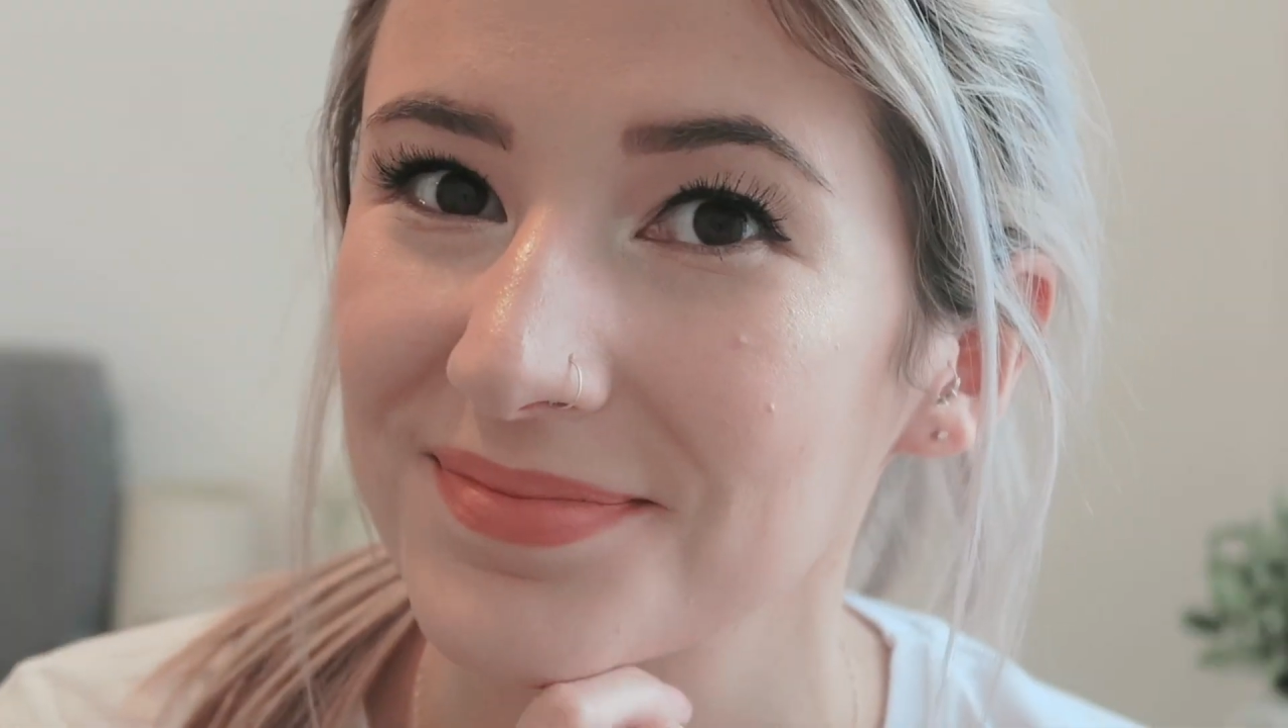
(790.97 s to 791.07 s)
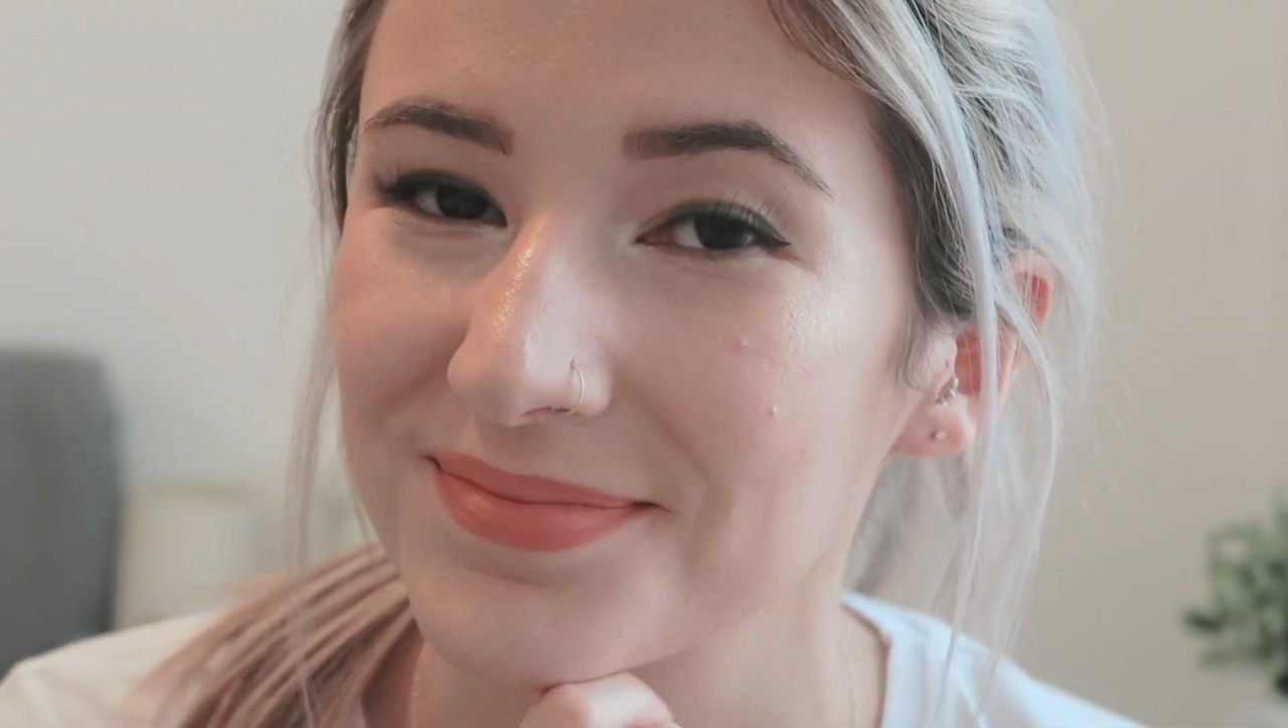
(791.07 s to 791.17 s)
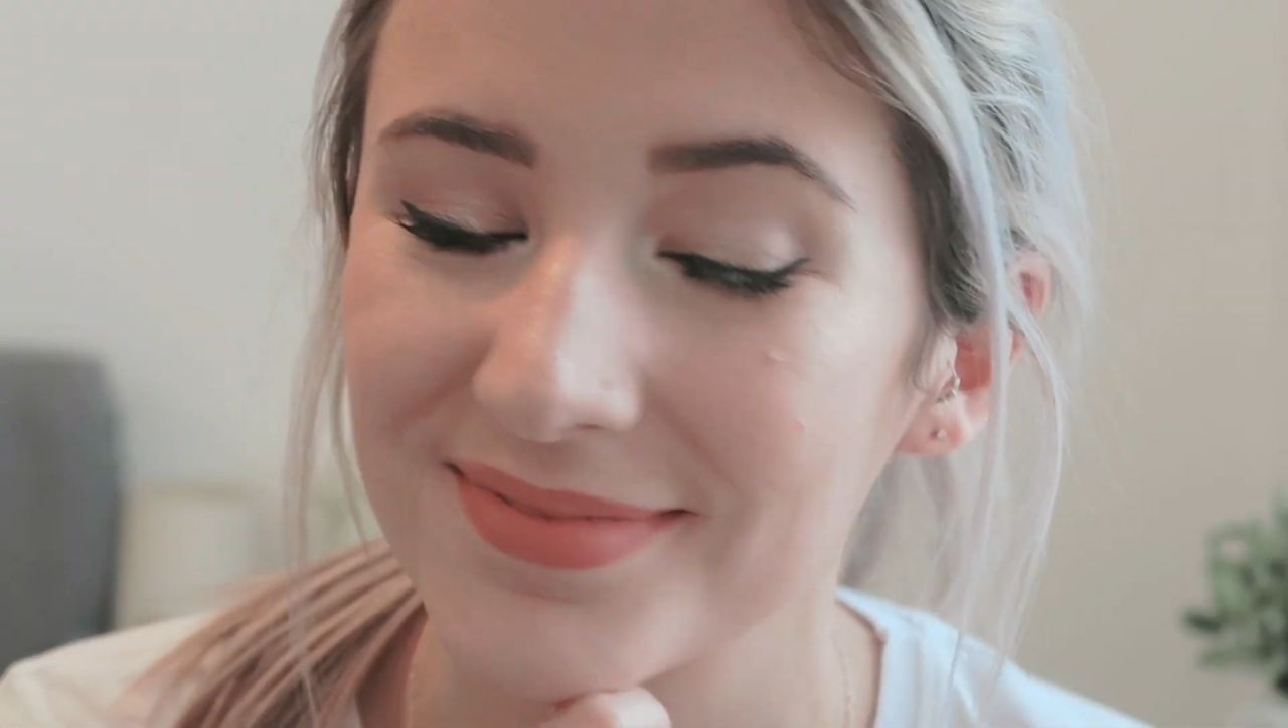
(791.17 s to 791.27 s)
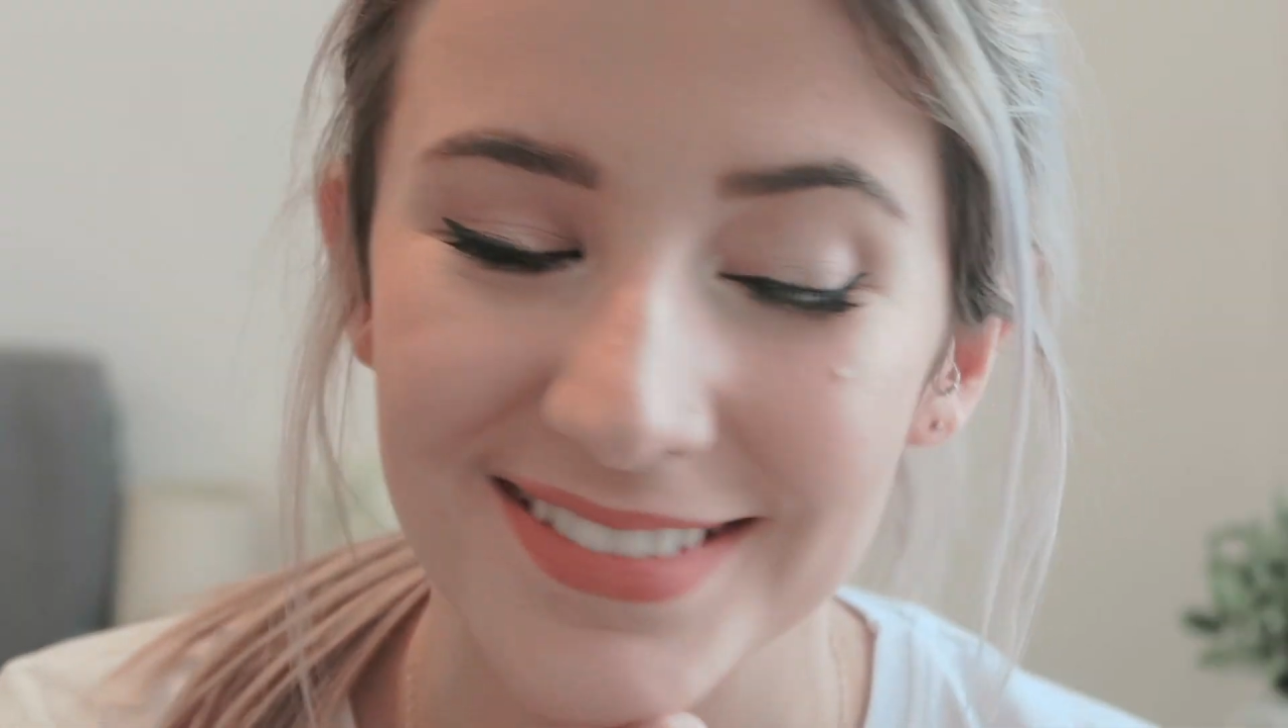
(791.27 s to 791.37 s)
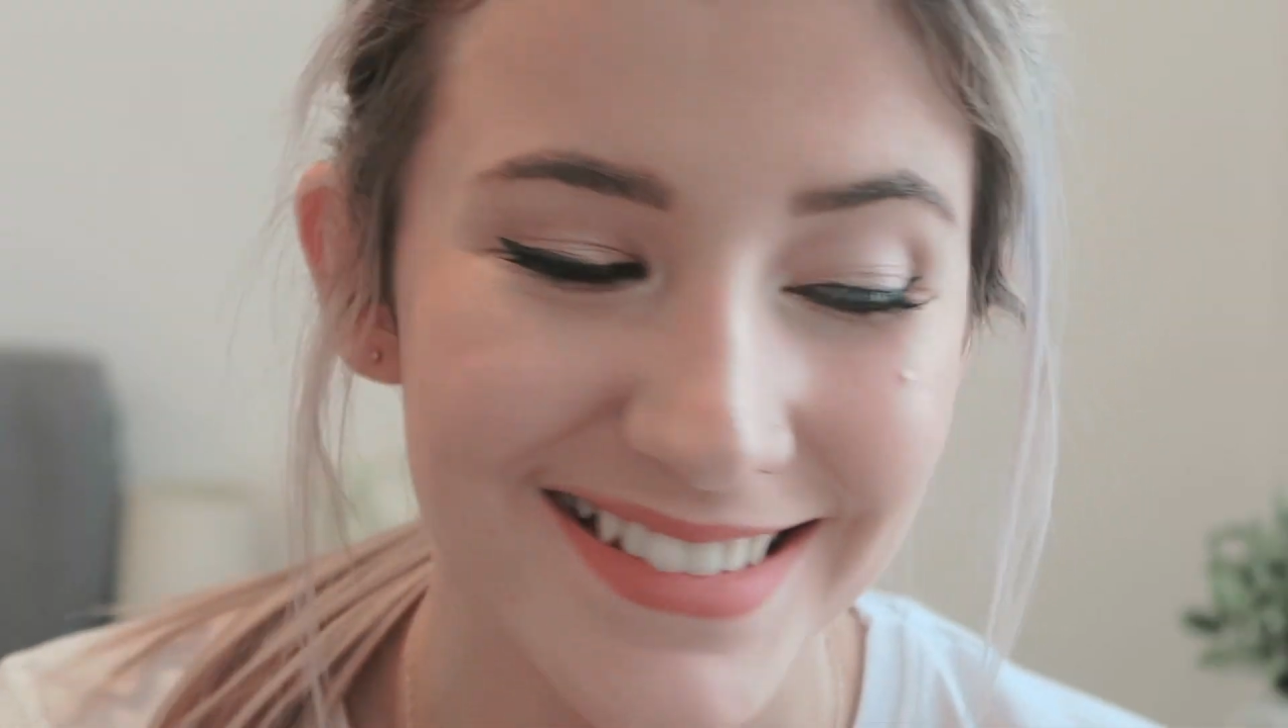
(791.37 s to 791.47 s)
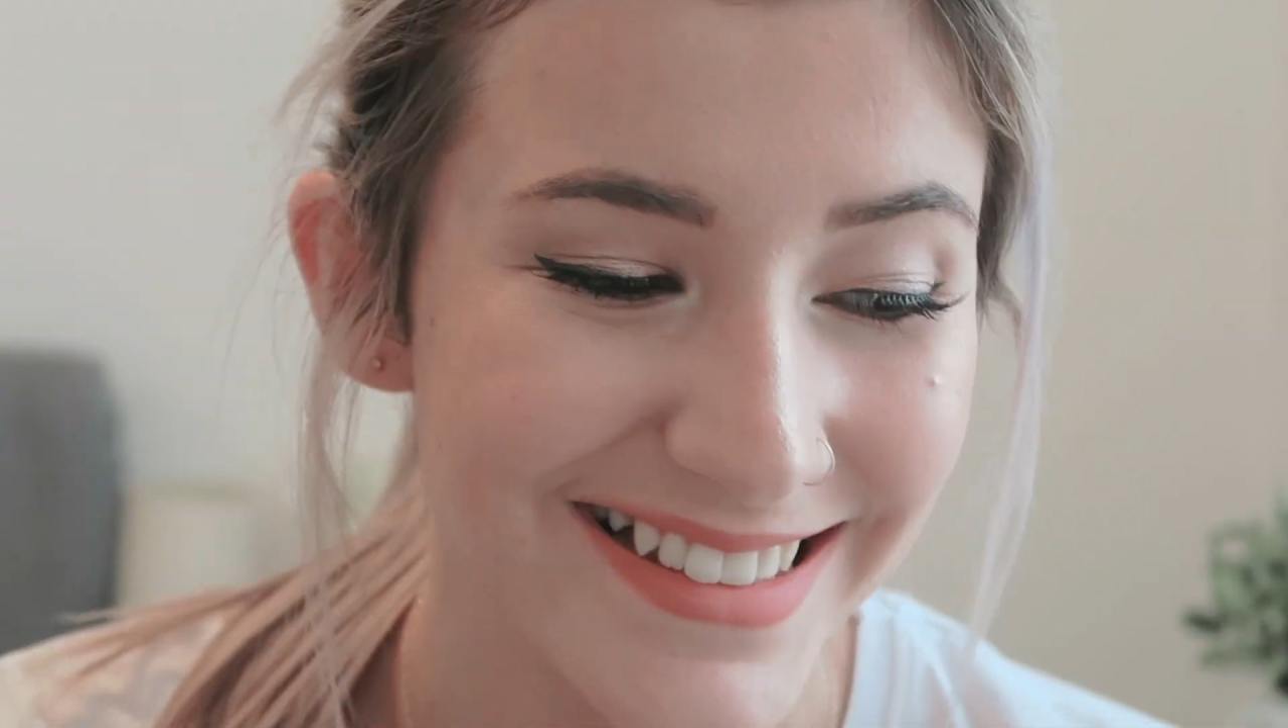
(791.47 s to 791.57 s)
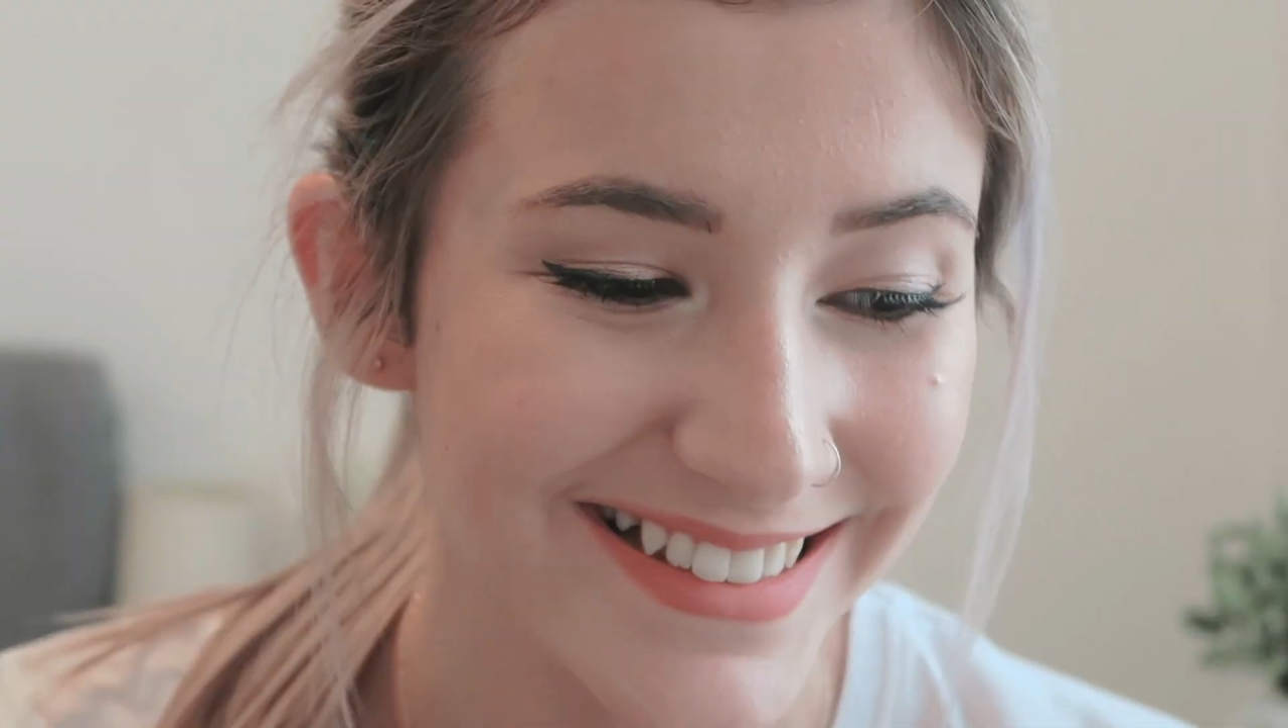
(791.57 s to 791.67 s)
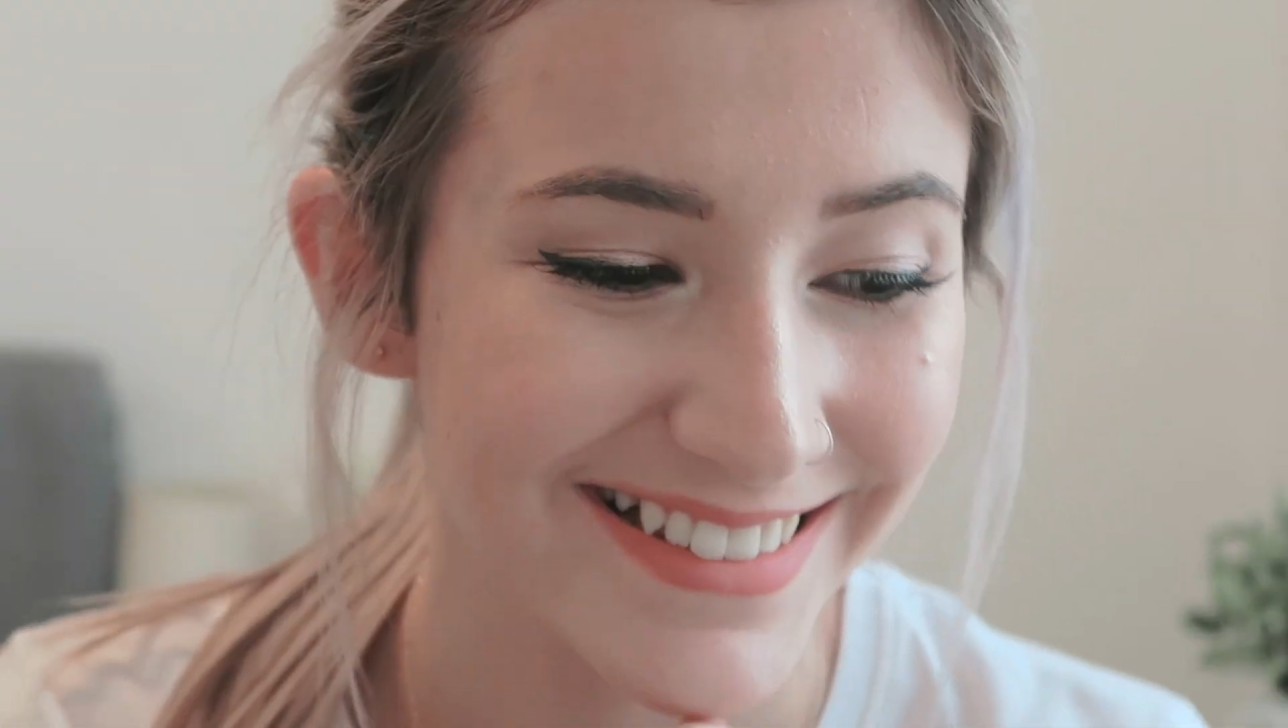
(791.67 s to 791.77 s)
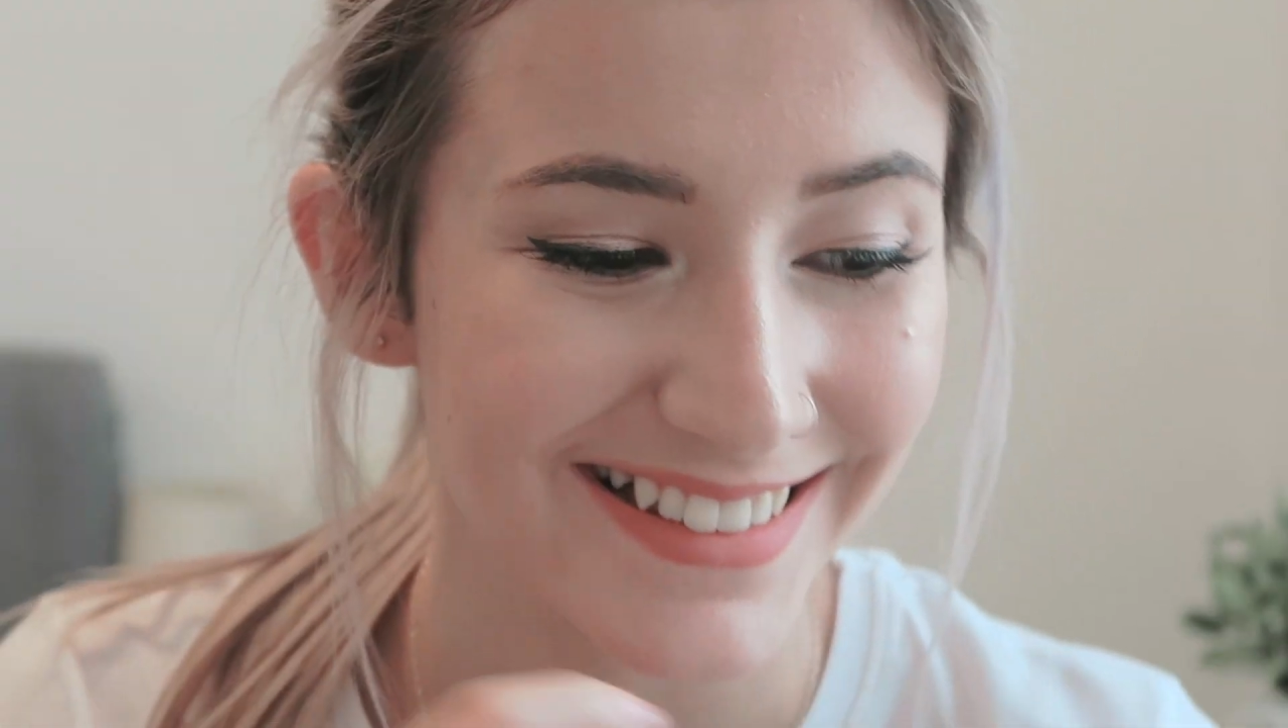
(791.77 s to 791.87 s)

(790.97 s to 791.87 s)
and got to see what